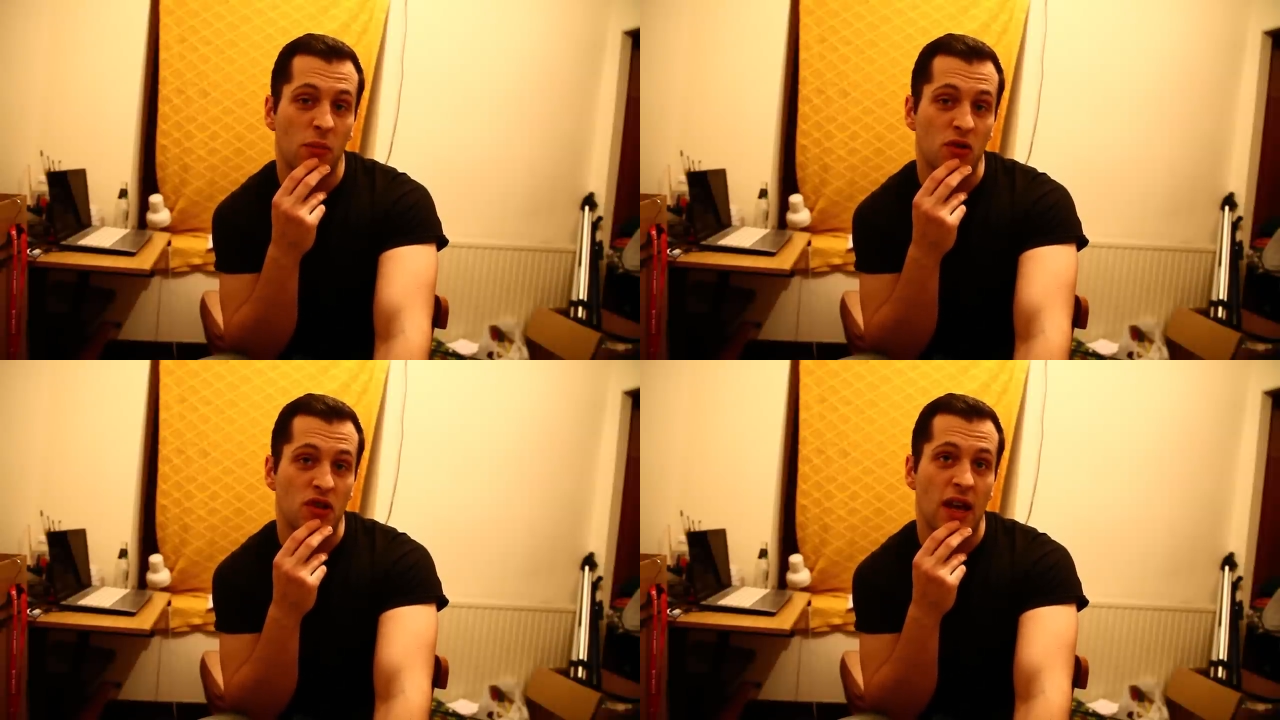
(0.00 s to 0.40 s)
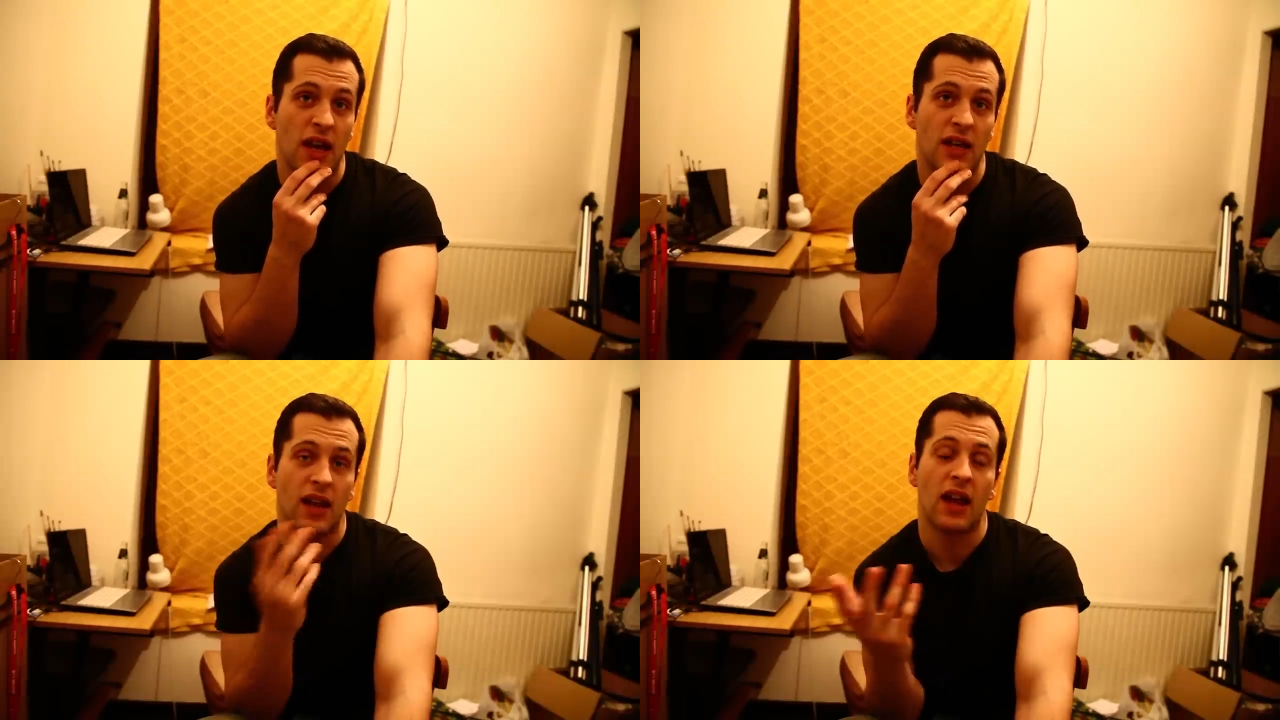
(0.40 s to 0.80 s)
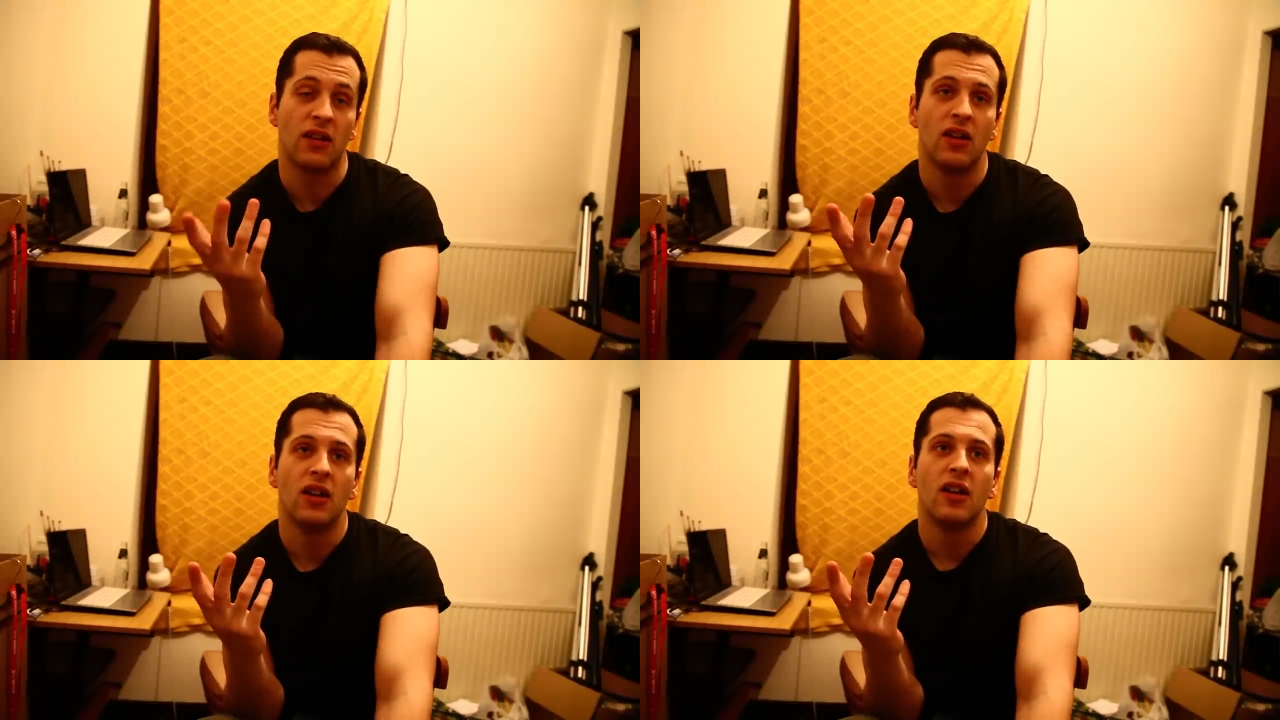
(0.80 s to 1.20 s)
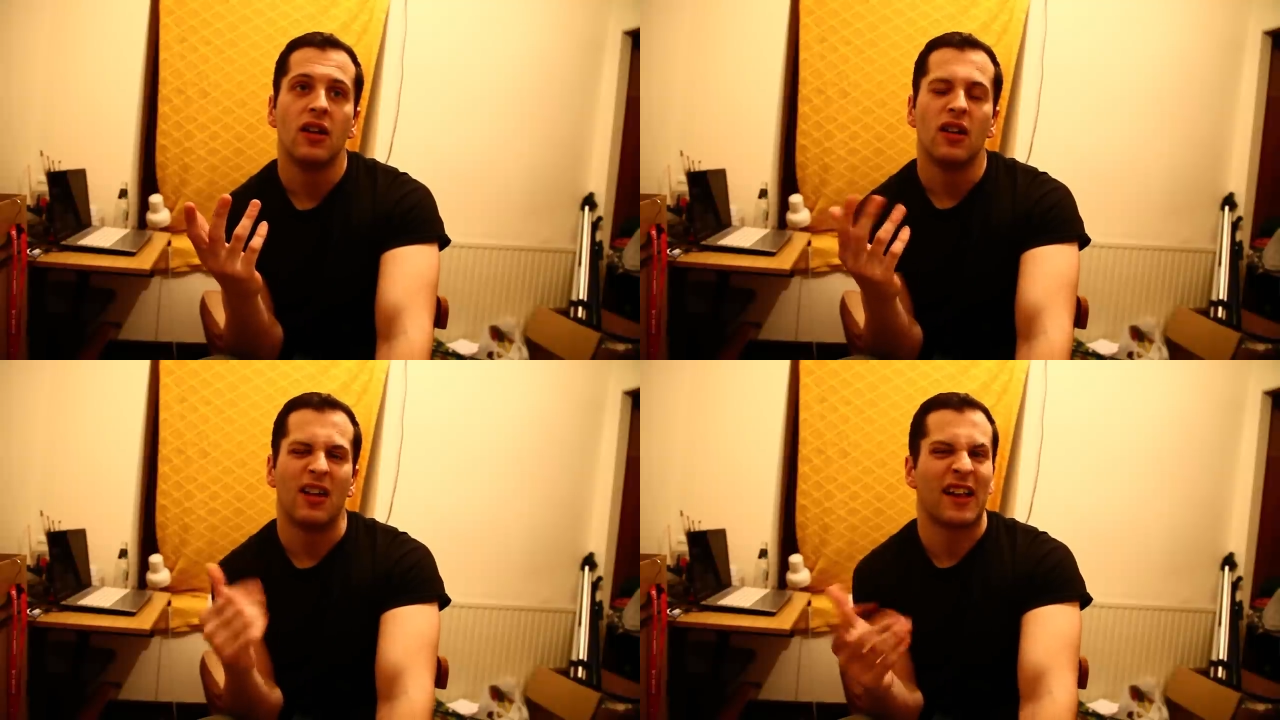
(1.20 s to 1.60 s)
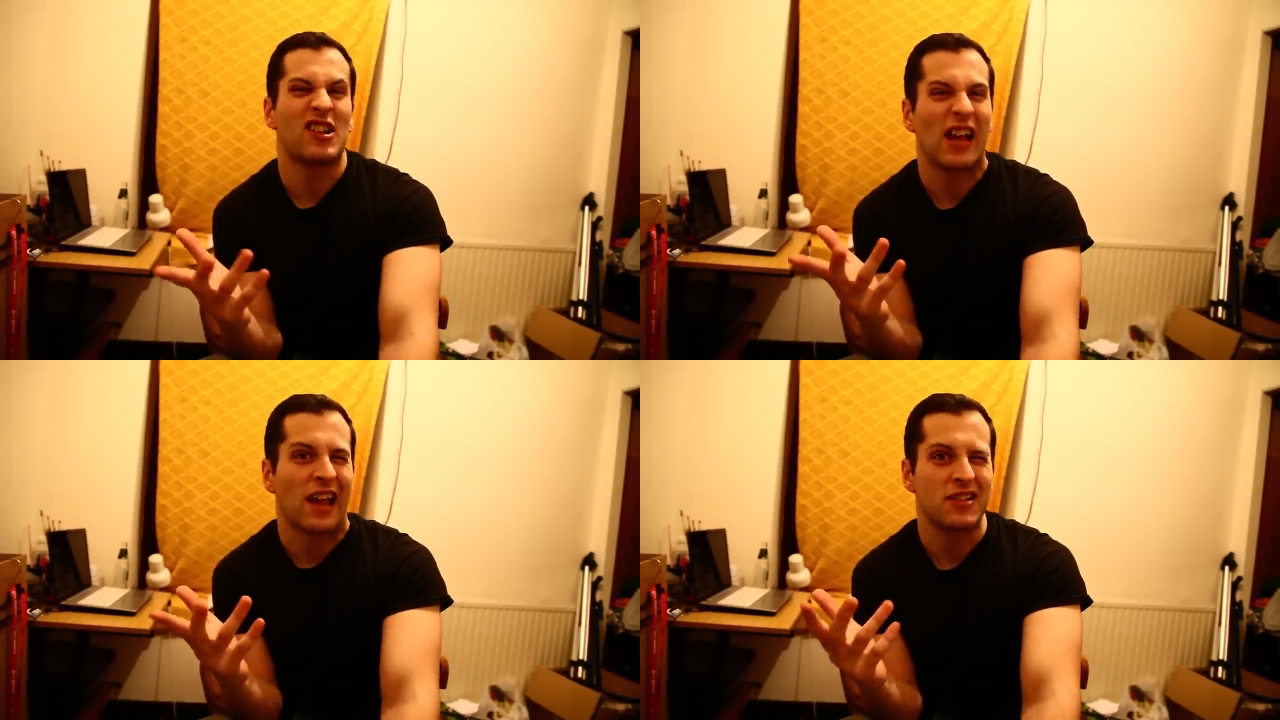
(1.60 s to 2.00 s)
that people said and
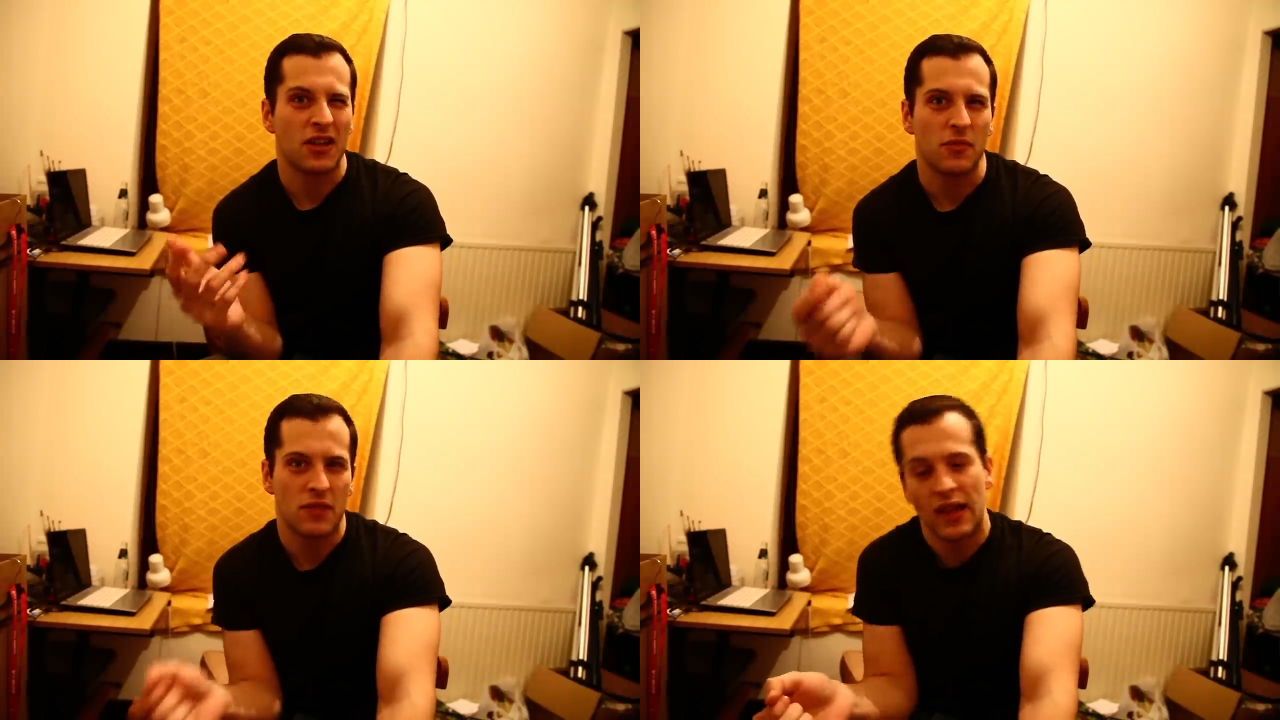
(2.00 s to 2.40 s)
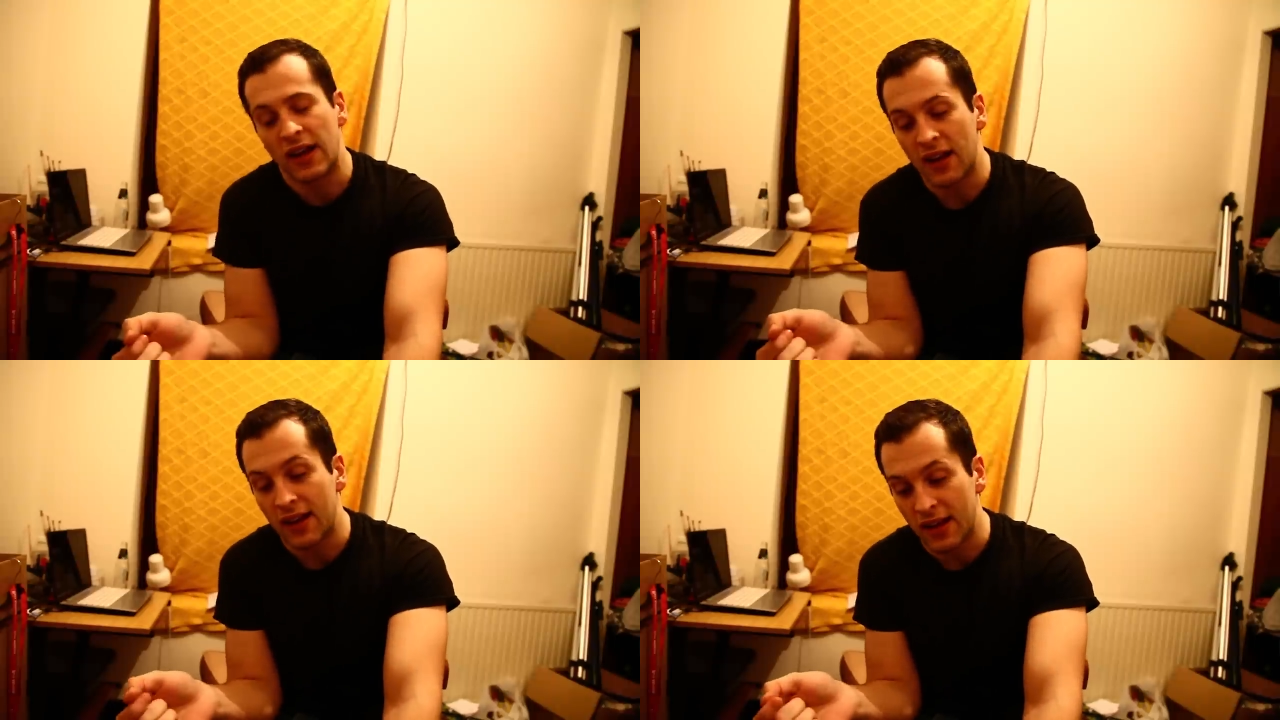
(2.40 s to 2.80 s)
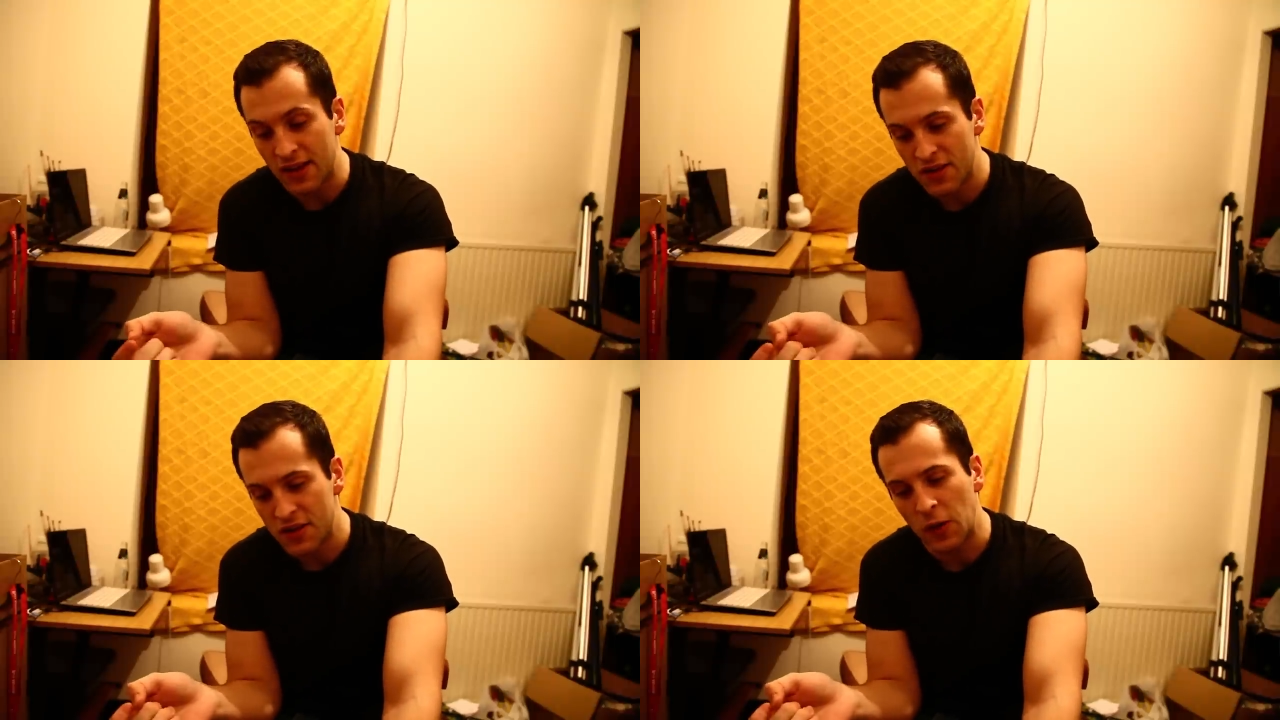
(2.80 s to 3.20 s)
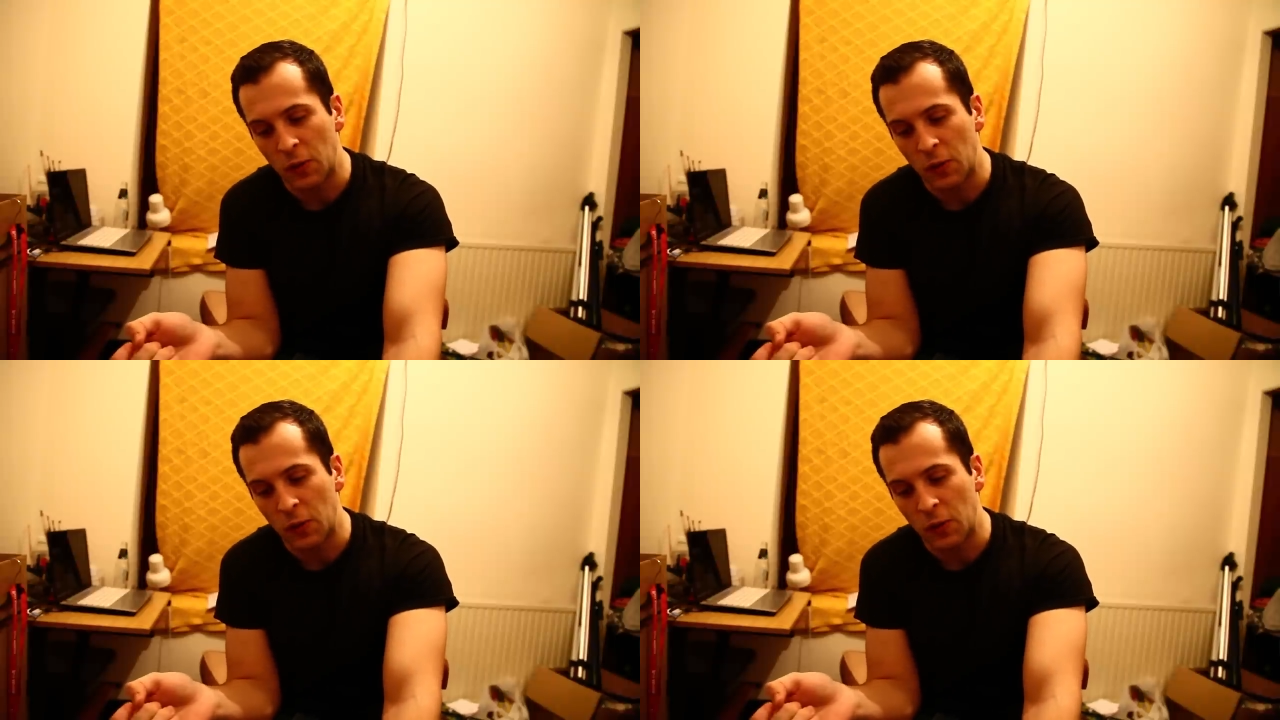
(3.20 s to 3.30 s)
like slang terms and that kind of thing.